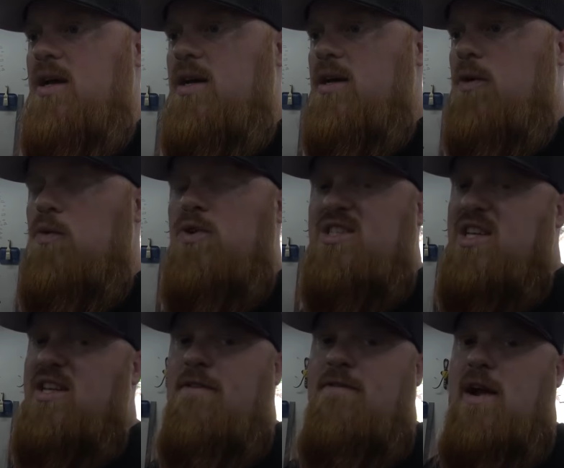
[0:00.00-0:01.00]
We'll see
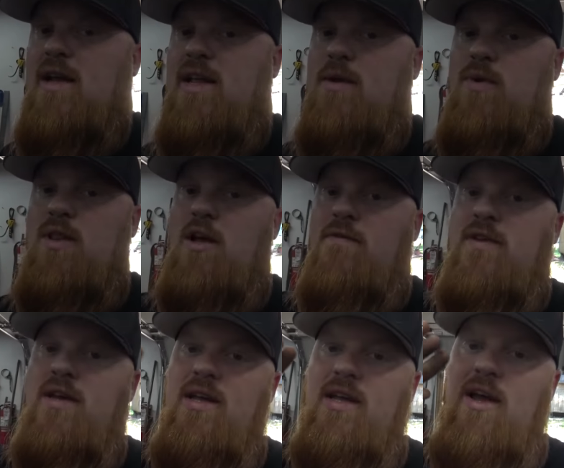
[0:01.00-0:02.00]
you Friday. We love
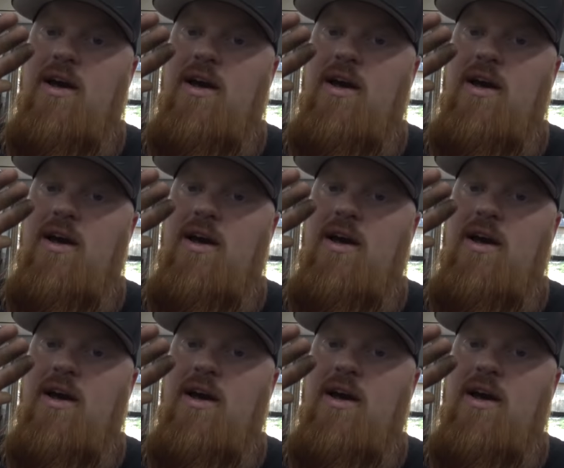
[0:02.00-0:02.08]
you, and